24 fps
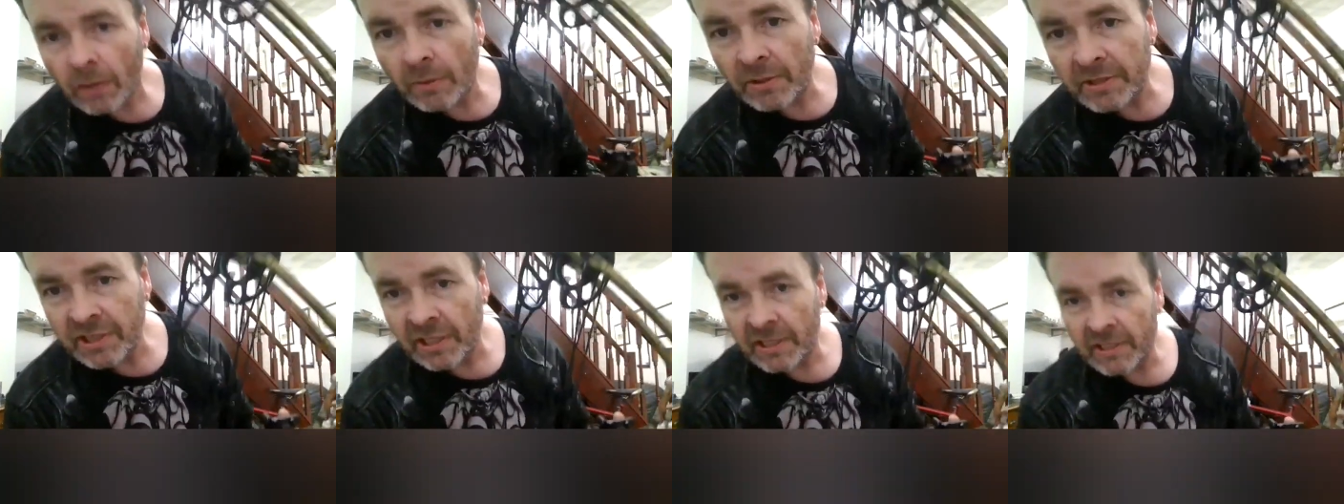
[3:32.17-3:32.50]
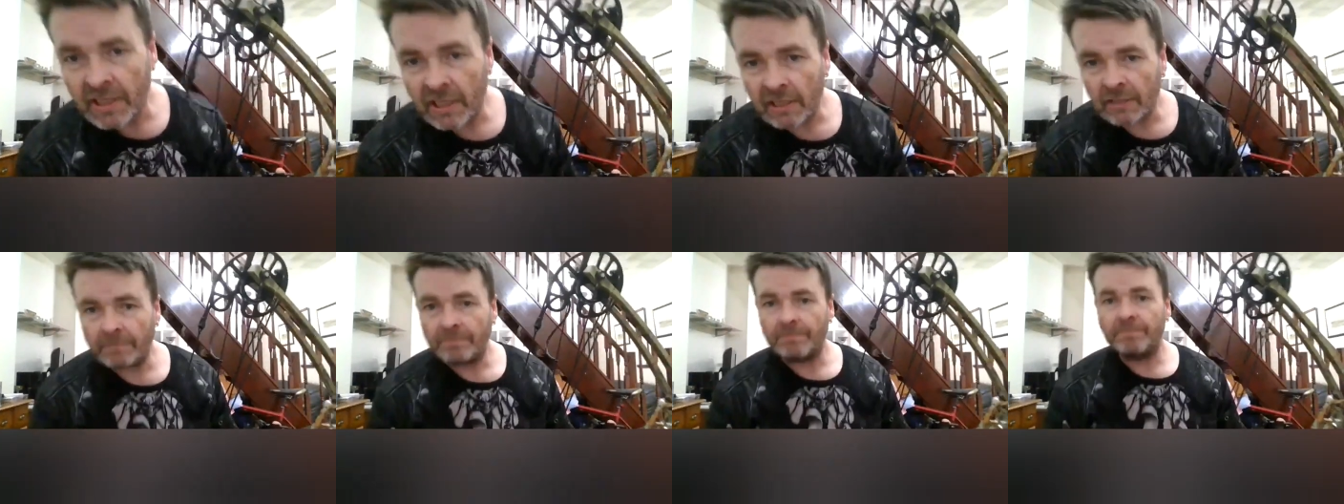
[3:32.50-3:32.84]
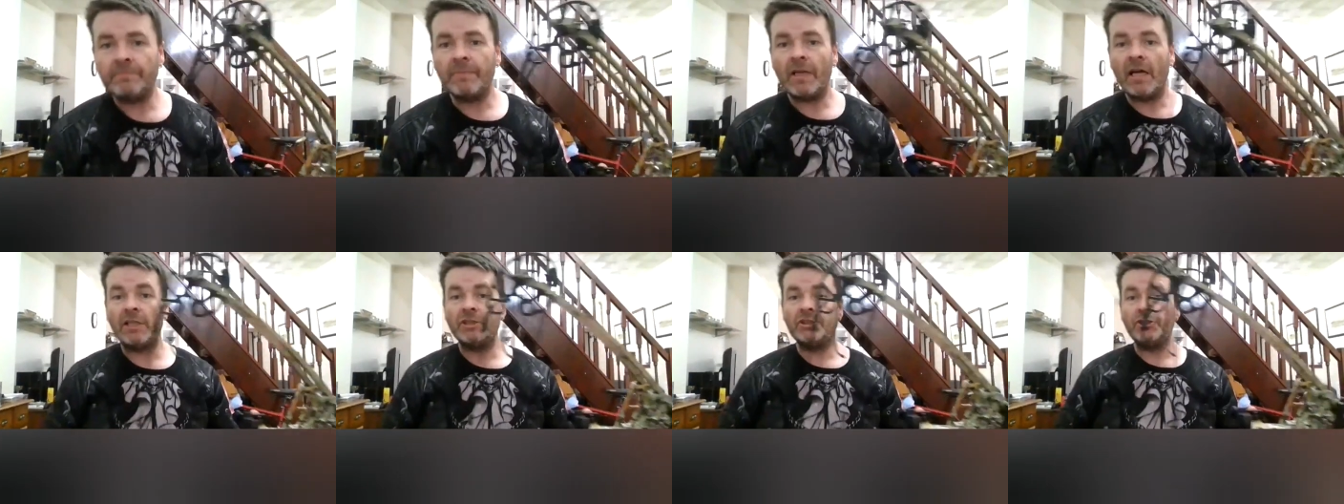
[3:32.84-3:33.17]
is it done?
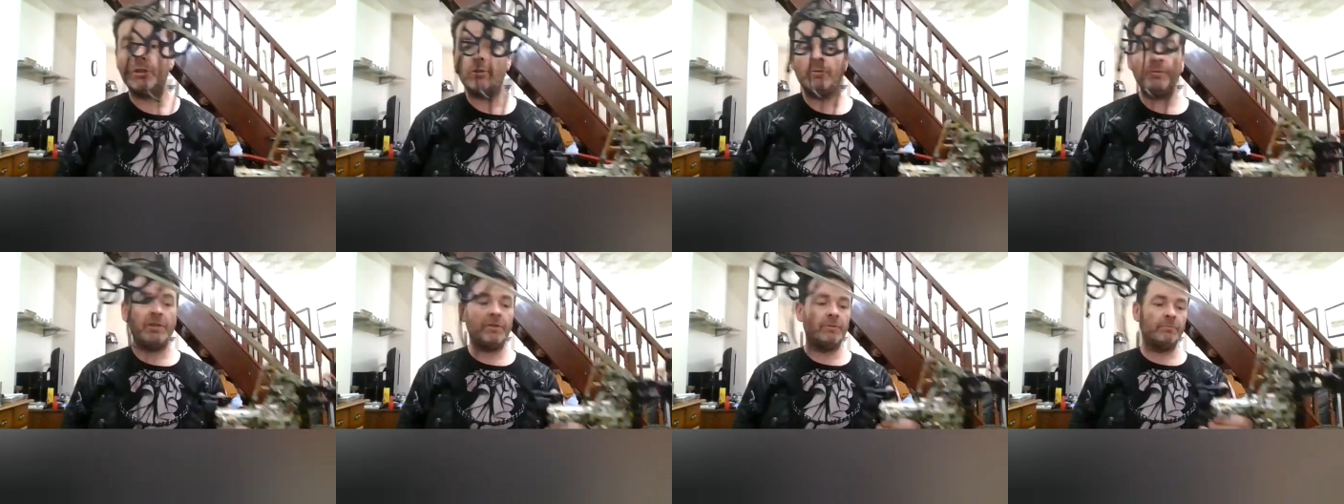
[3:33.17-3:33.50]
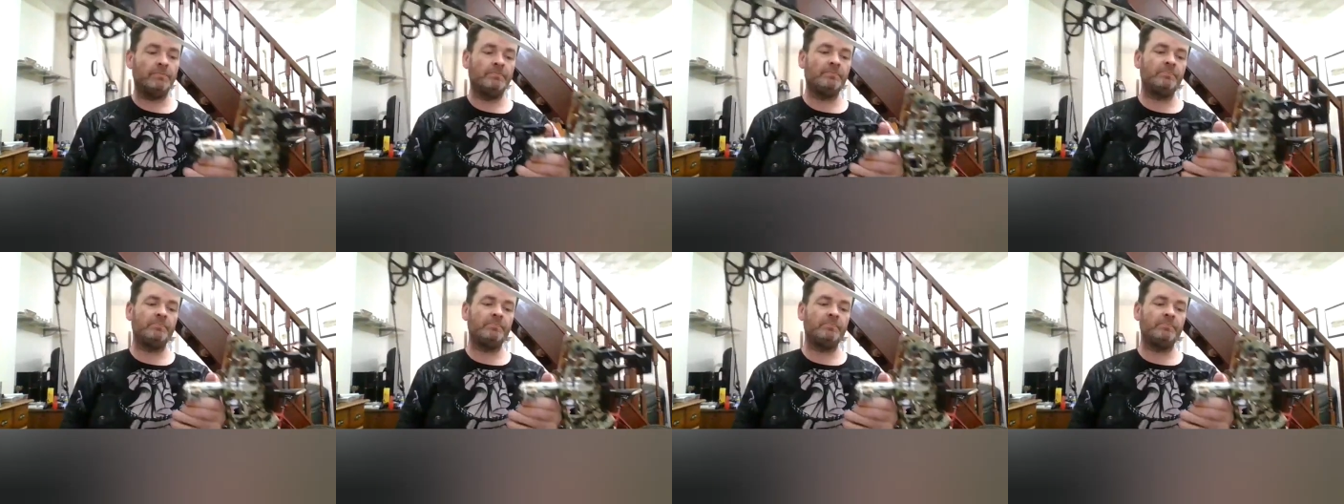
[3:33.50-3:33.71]
I'll show you.